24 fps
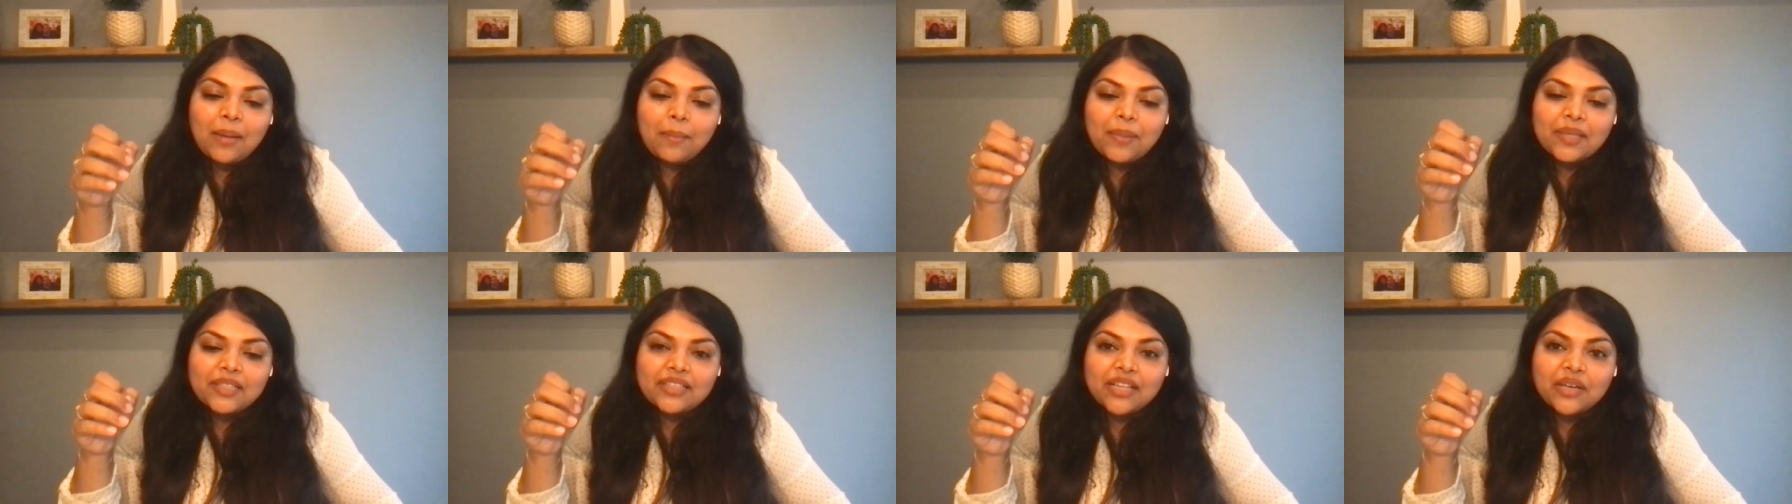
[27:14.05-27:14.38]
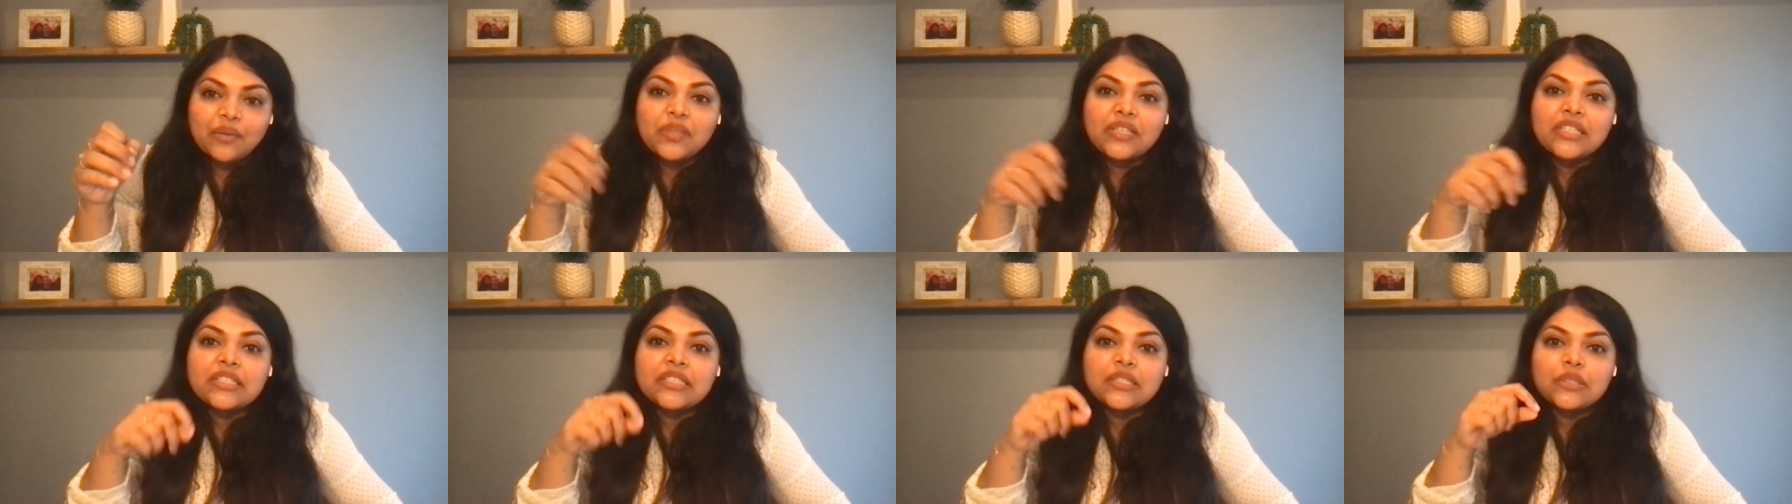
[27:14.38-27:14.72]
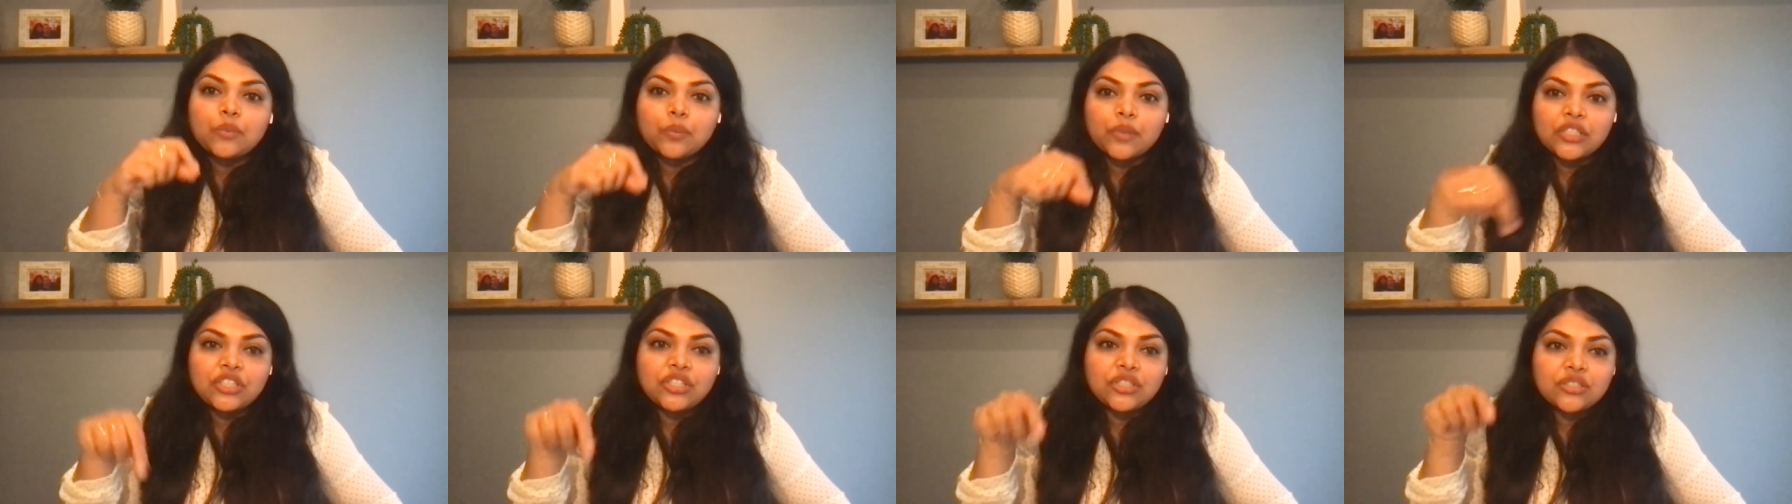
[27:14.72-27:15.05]
But then we
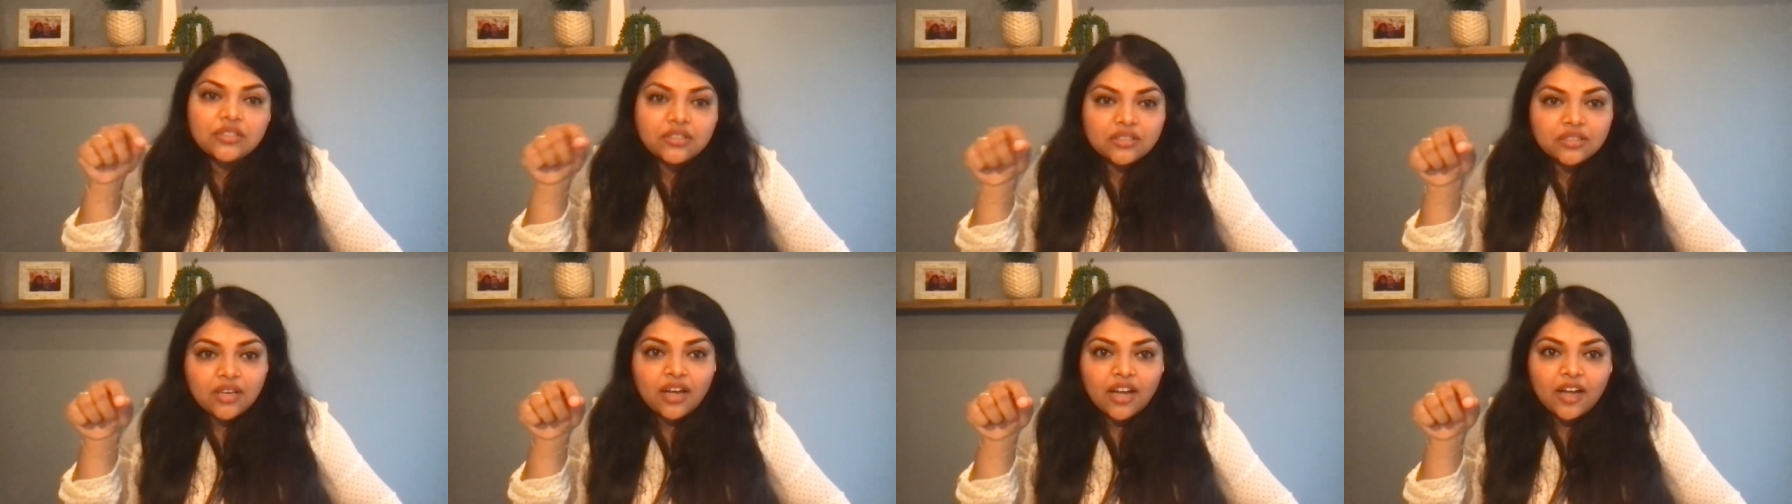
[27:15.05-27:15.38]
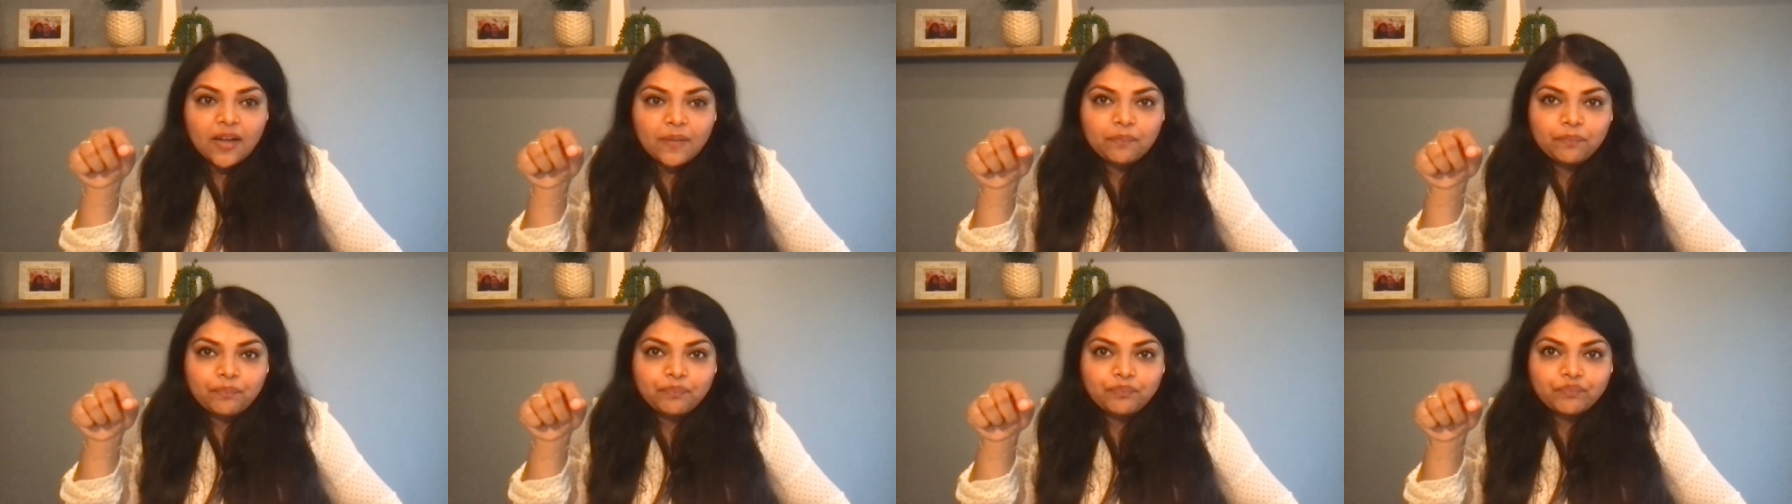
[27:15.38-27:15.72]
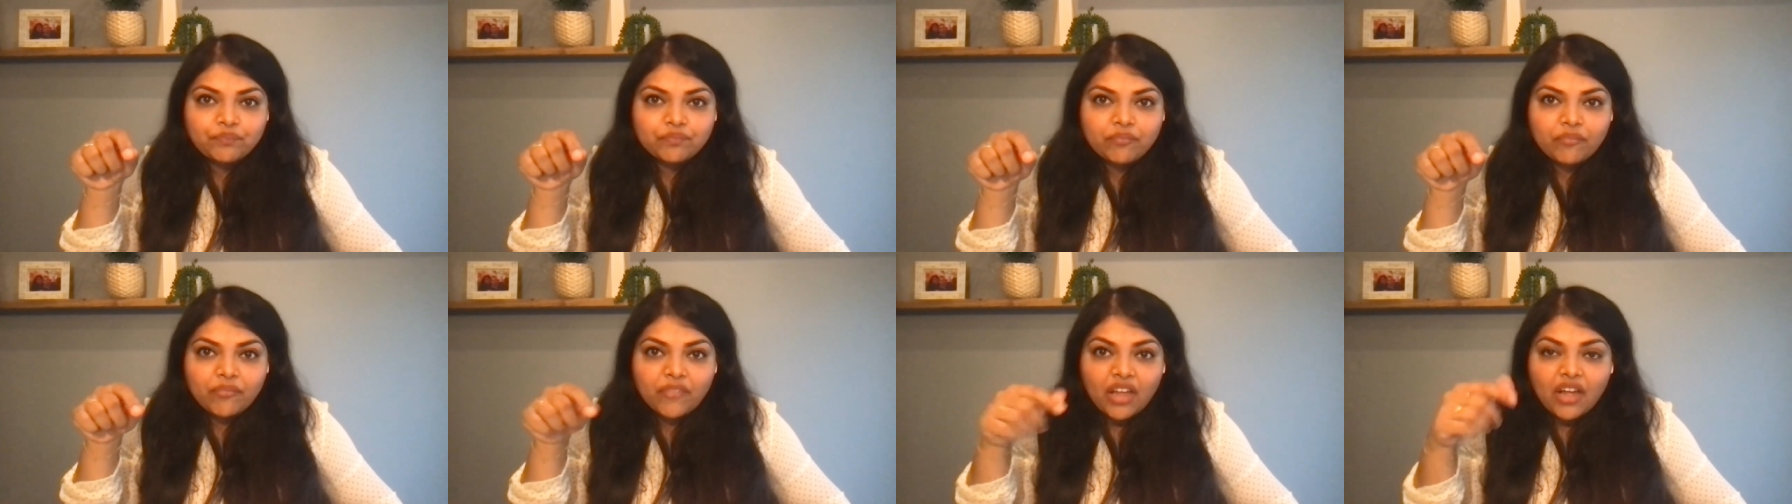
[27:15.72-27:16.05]
switched
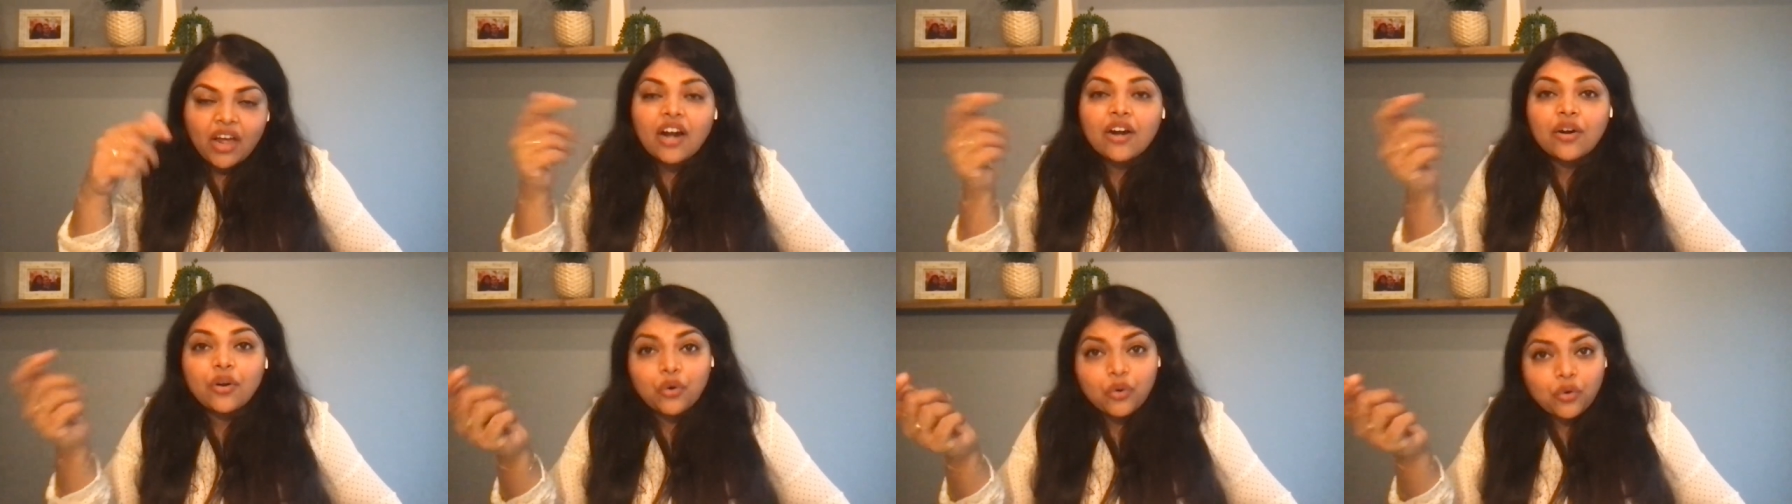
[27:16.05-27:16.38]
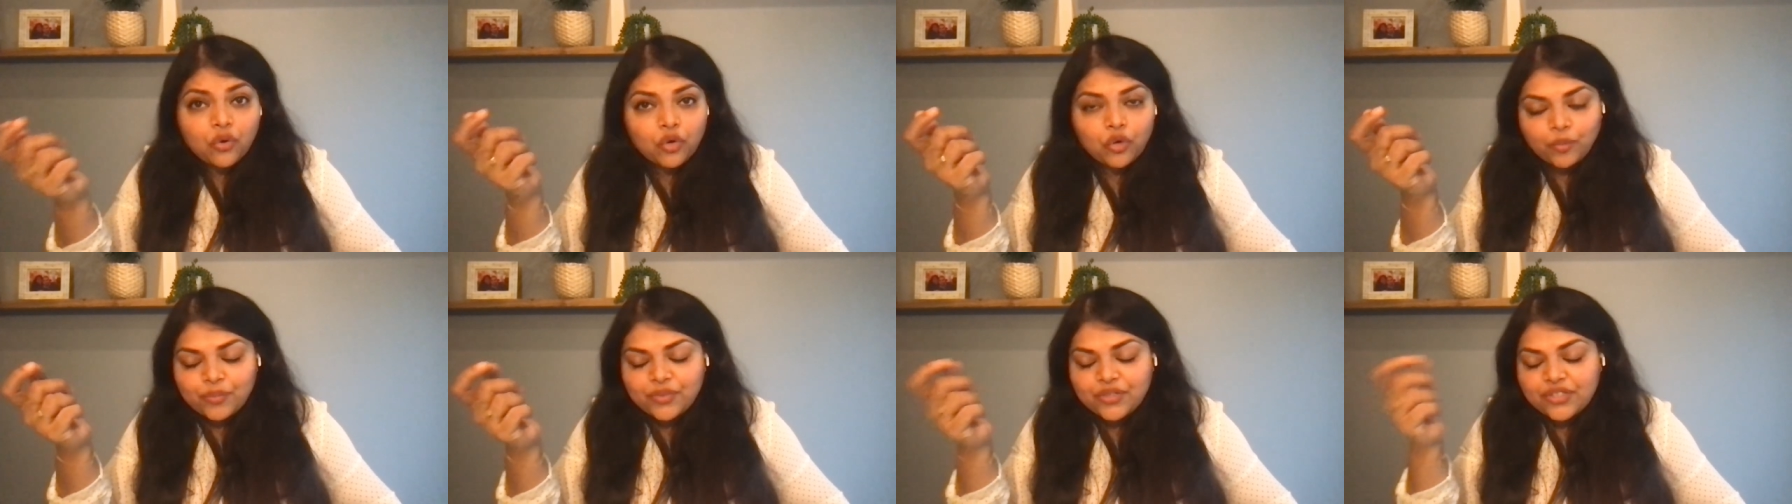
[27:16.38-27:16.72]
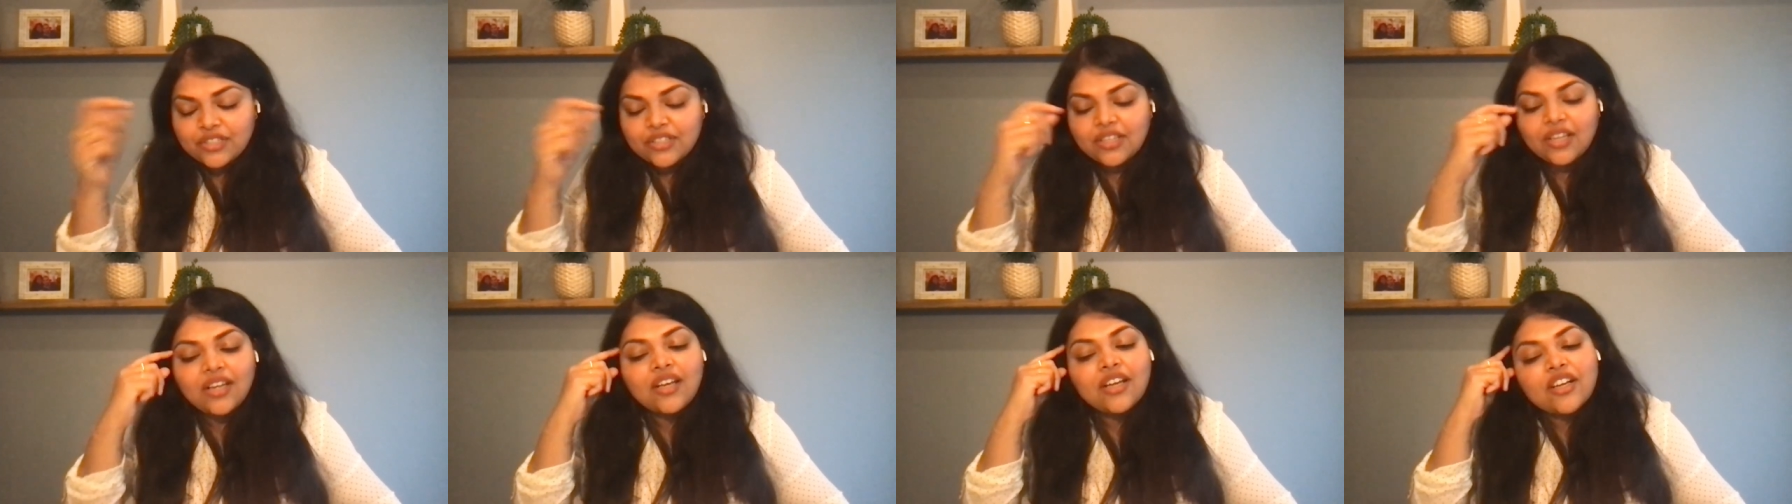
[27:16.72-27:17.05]
our
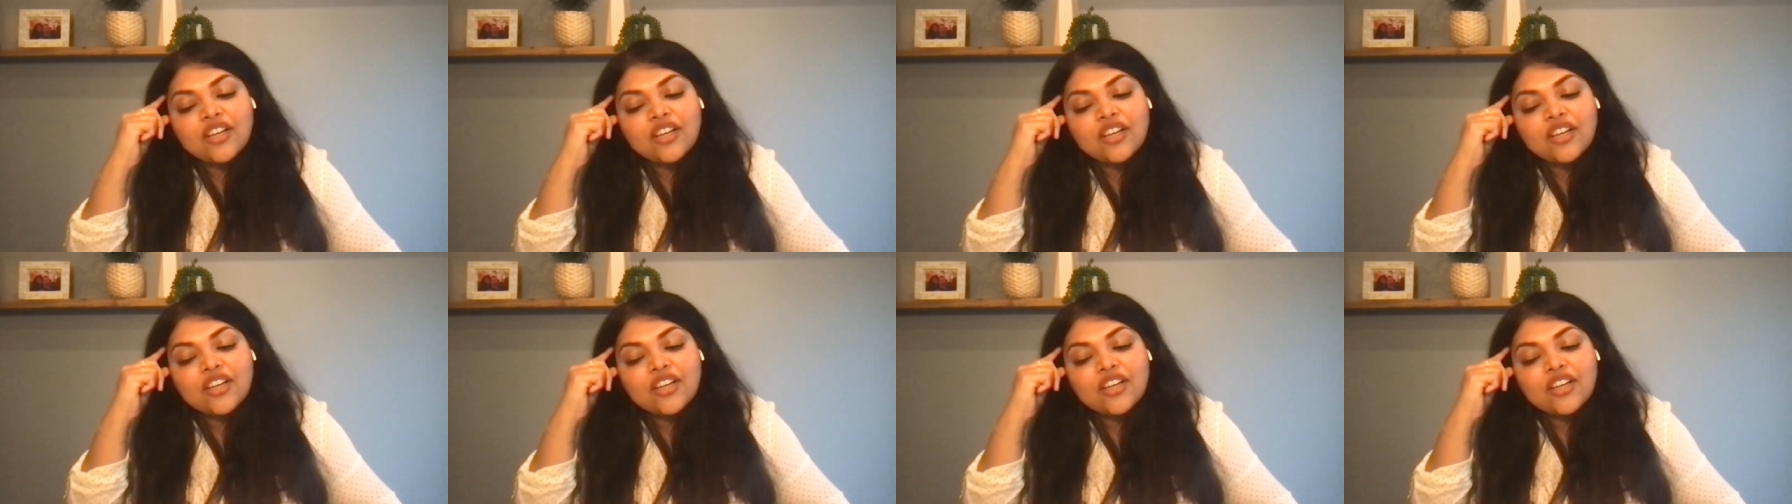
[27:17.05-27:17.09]
homes.